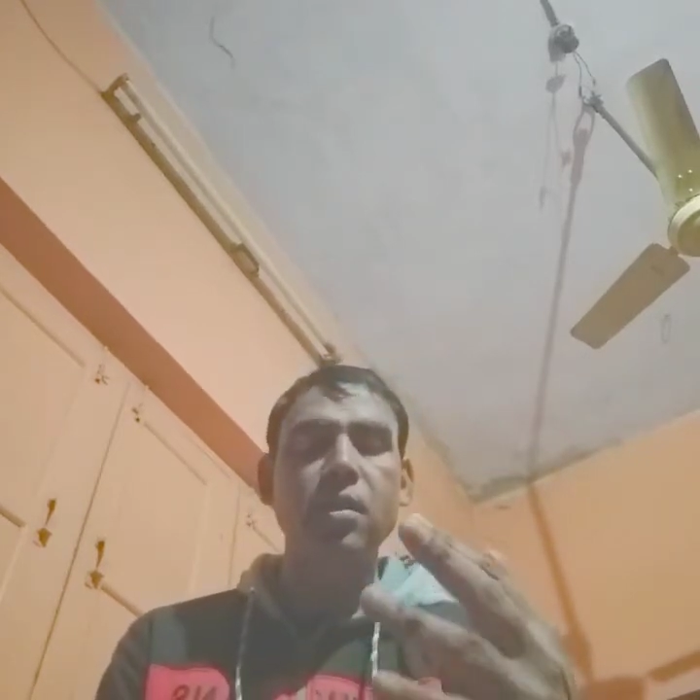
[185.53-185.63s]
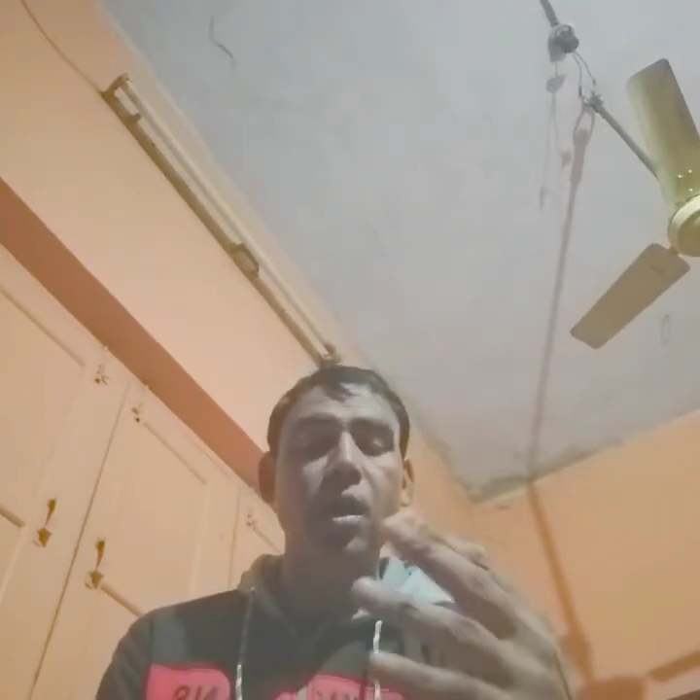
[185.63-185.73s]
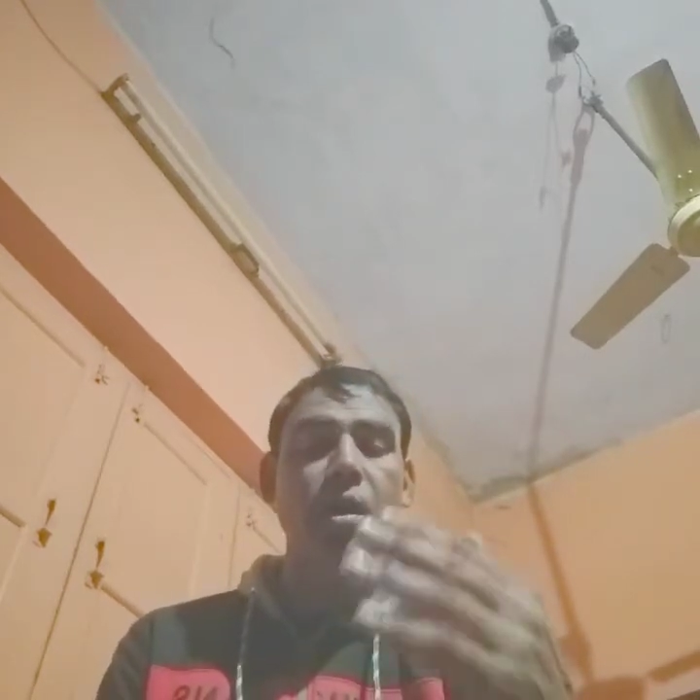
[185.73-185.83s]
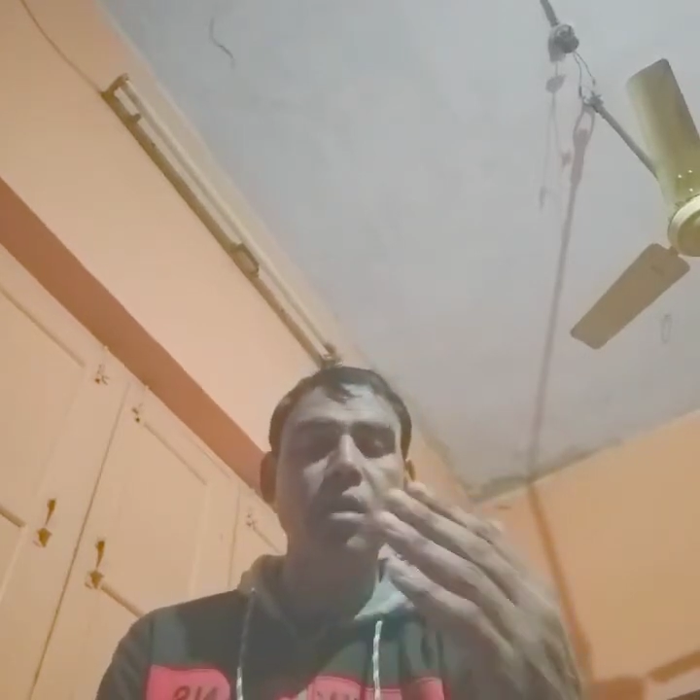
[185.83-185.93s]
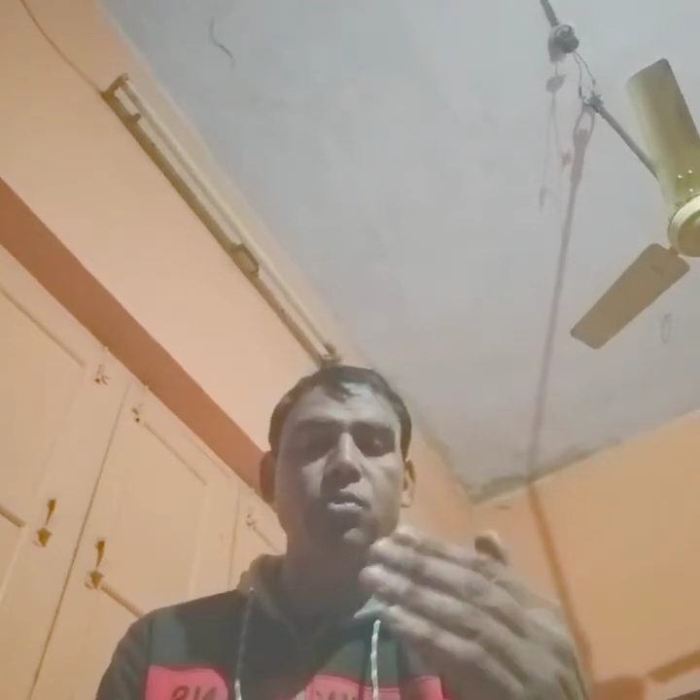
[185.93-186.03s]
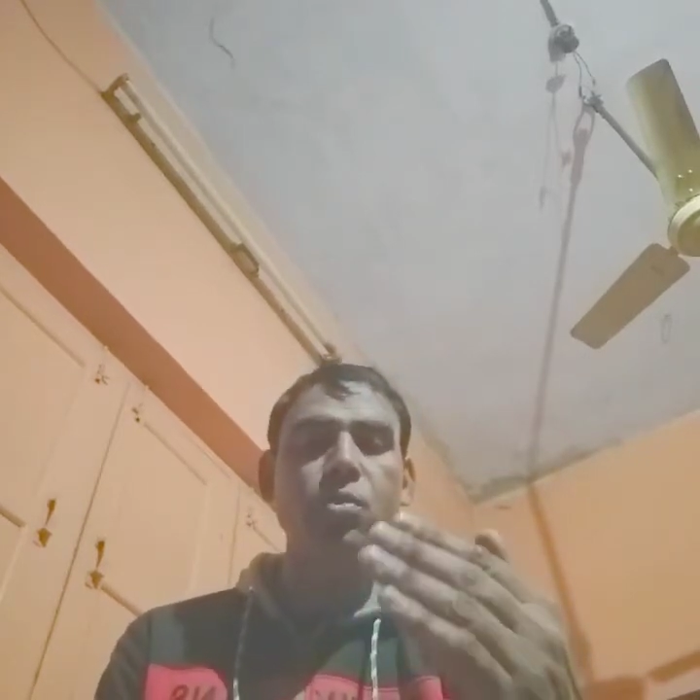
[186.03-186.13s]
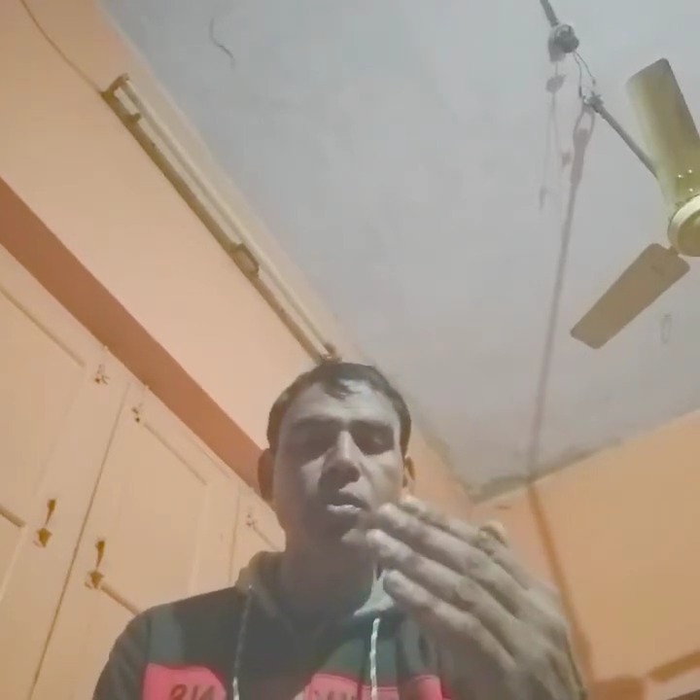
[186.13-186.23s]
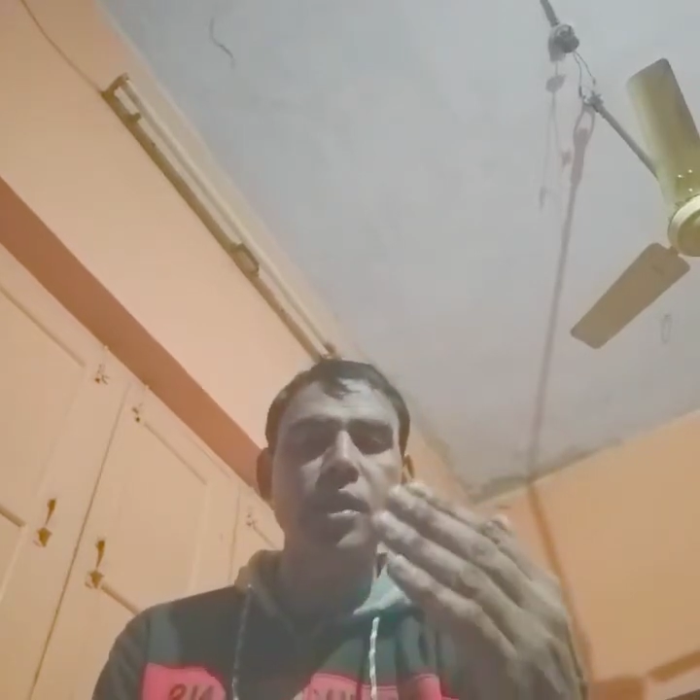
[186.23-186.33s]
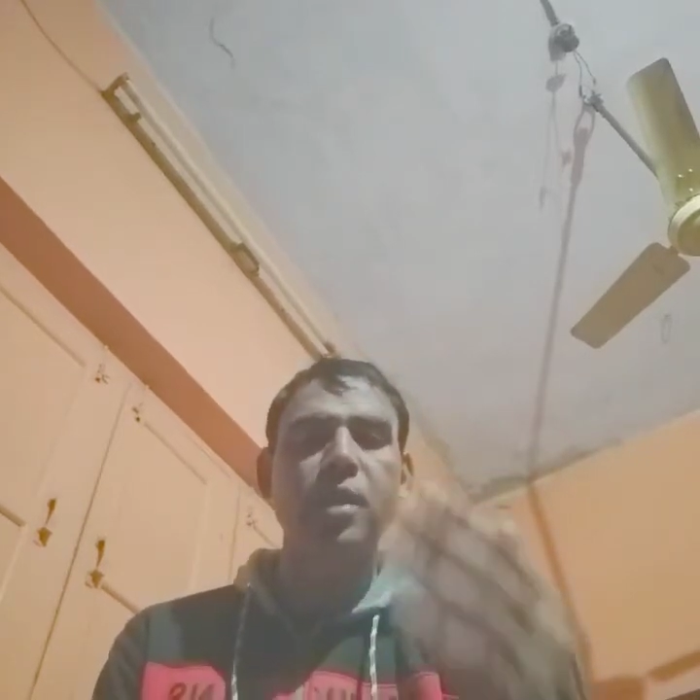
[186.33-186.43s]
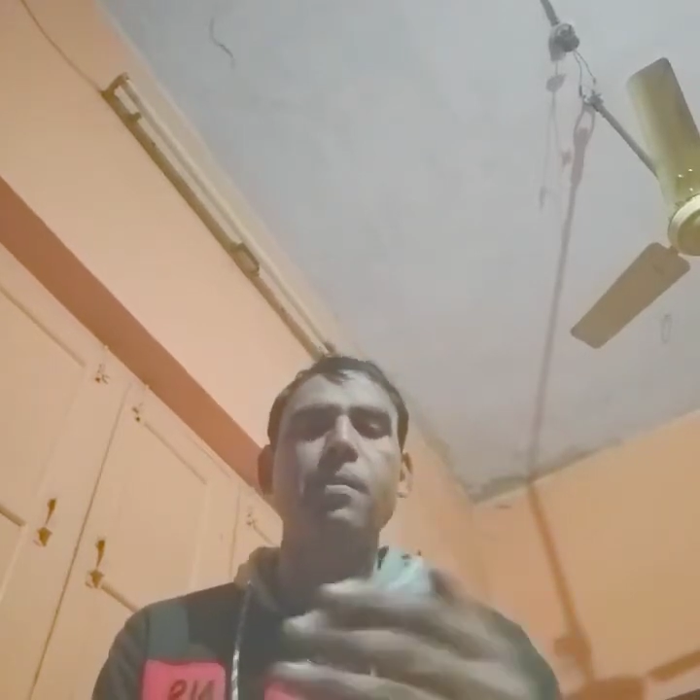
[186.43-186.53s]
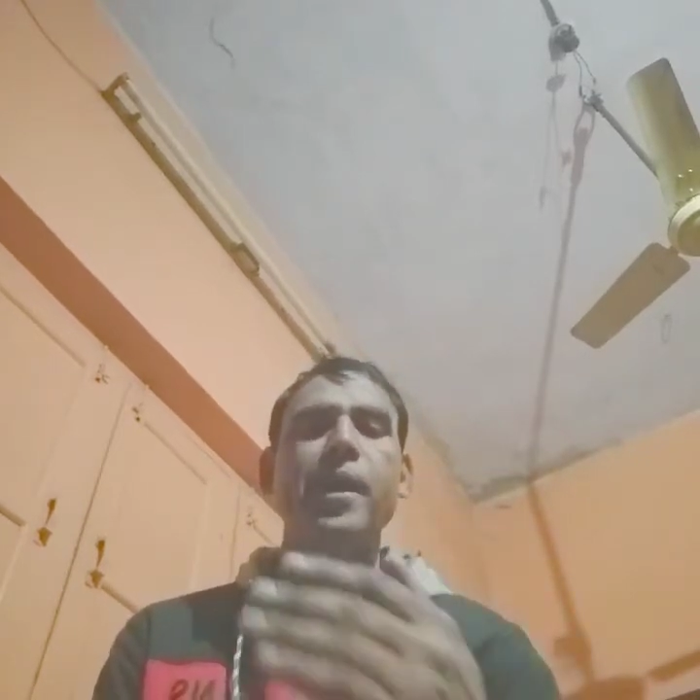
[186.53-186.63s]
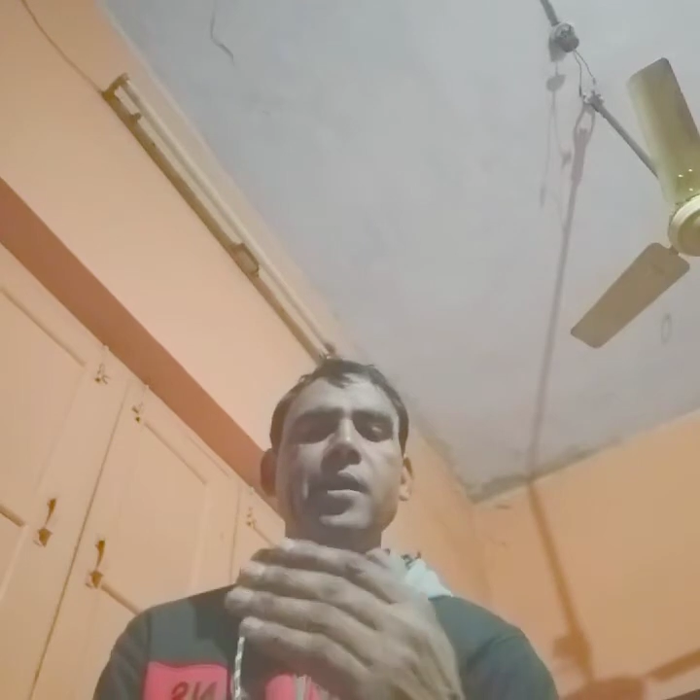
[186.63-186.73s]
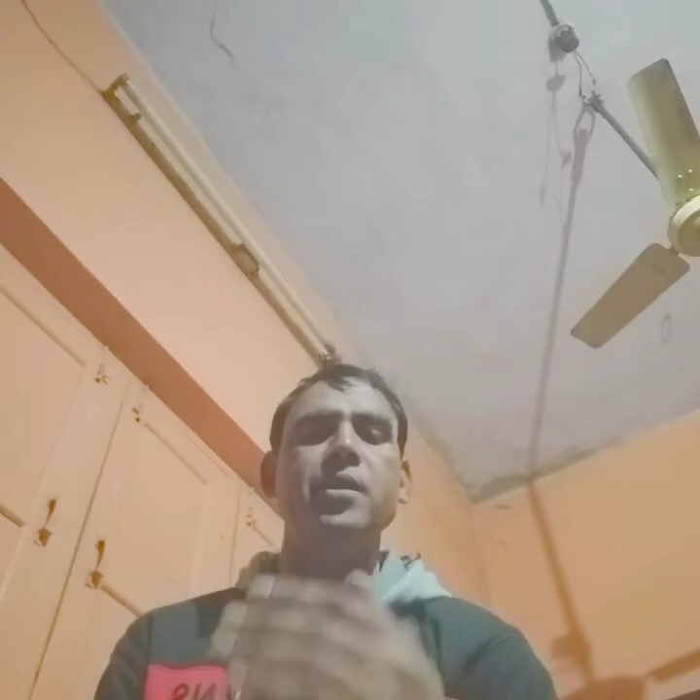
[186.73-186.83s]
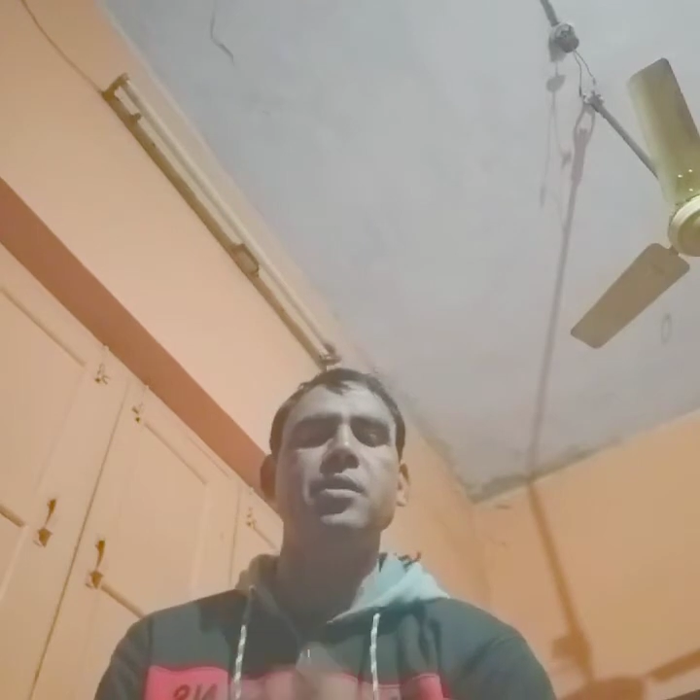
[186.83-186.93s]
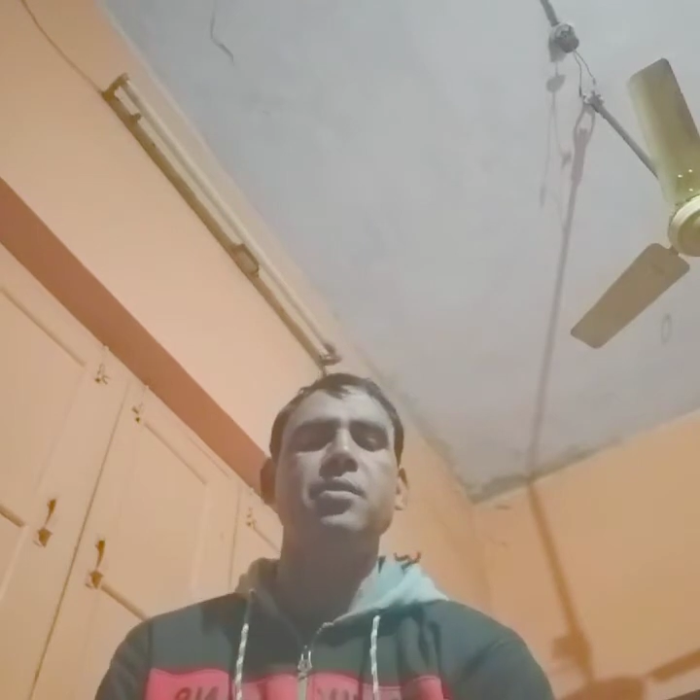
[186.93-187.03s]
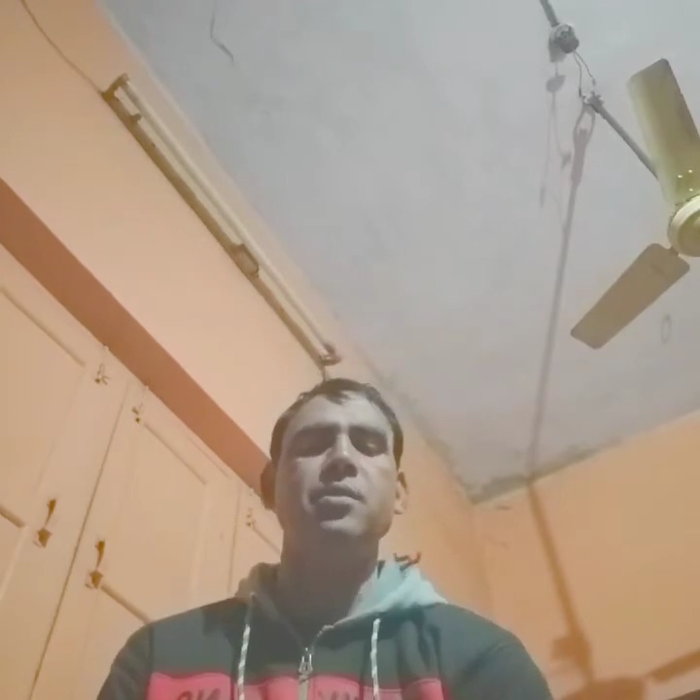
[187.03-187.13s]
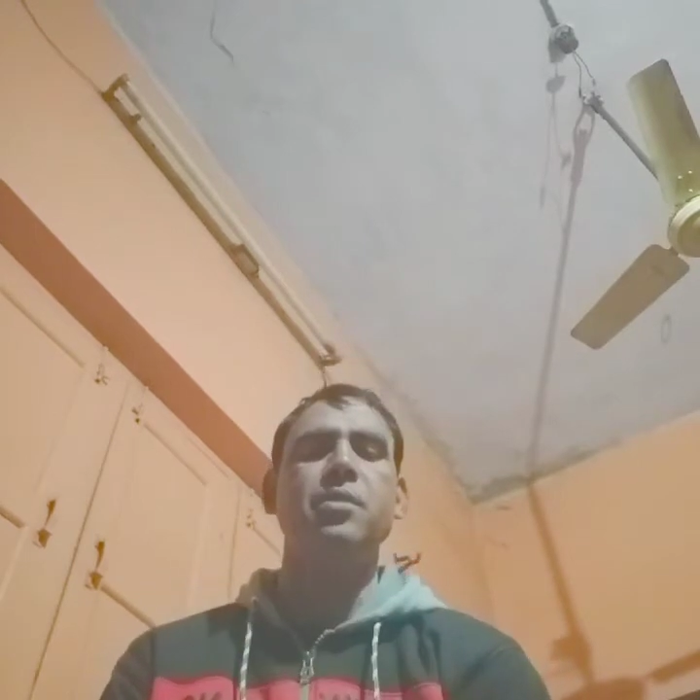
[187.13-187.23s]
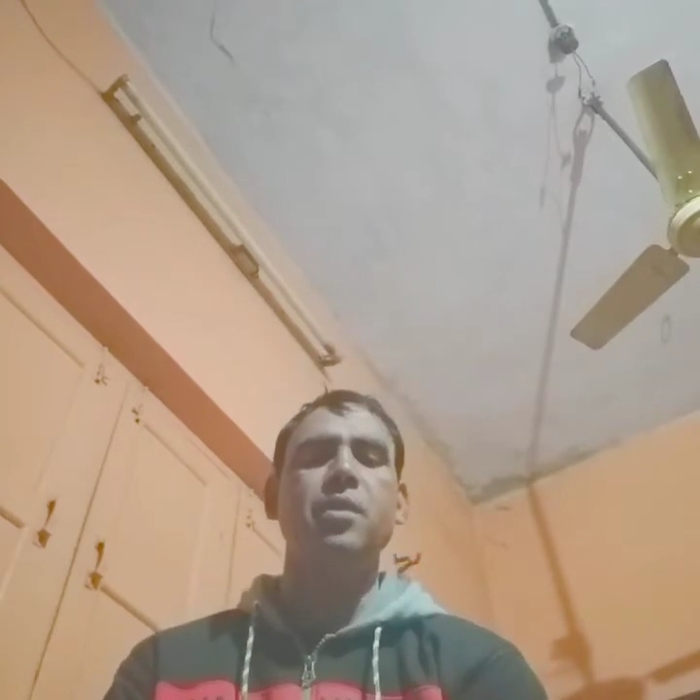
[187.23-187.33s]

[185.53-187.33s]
are also determiners.